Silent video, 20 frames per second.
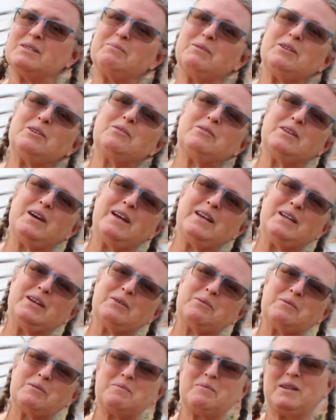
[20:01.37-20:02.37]
But you're not
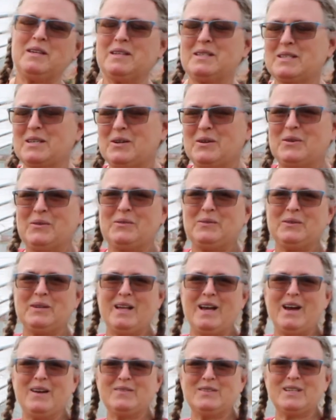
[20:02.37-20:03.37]
here with me, so
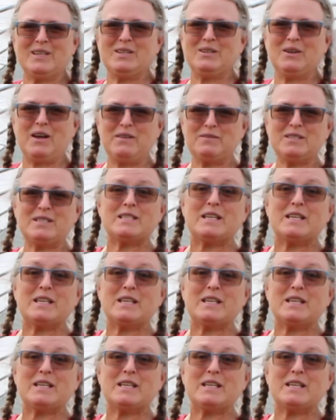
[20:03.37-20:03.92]
you'll have to